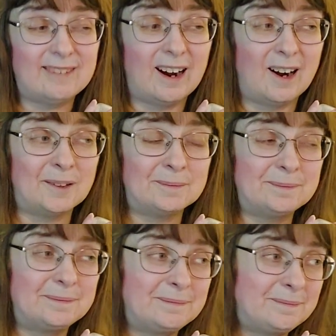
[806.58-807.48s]
Um,
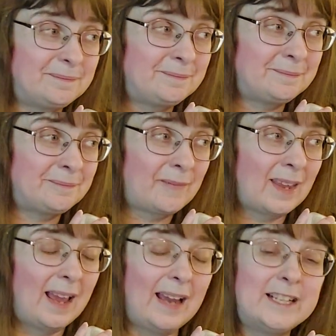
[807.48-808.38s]

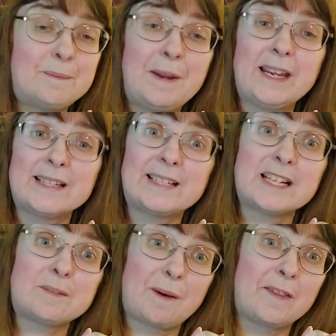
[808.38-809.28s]
and he's being
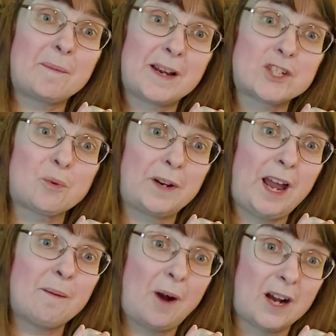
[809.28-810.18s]
assessed by the best
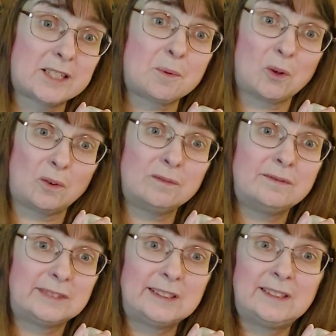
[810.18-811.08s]
rehab hospital
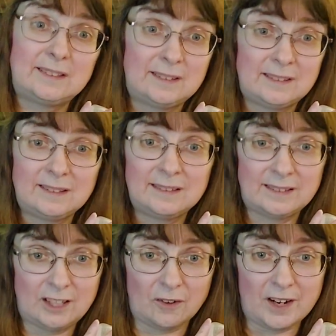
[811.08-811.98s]

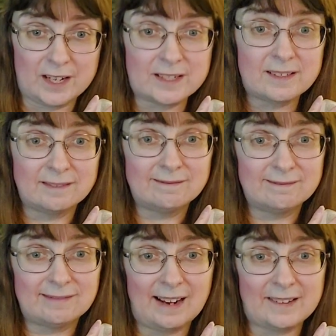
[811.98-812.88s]
there is
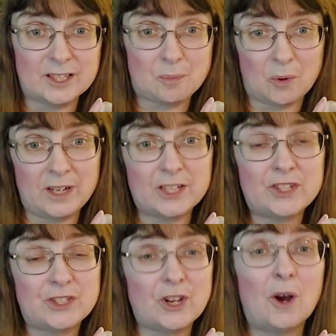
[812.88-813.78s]
at this point.
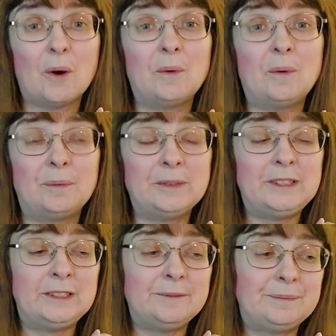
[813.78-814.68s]
So,
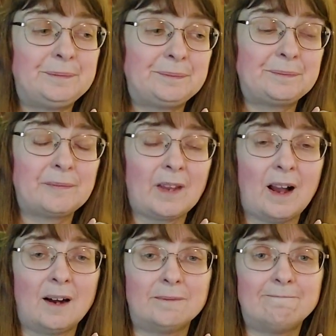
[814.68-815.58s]

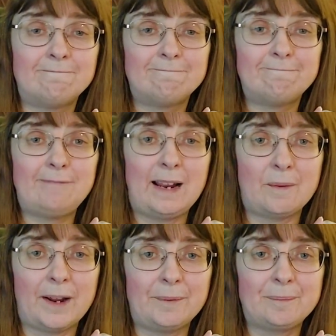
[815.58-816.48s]
um,
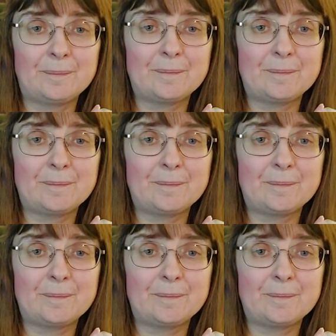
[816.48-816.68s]
anyway,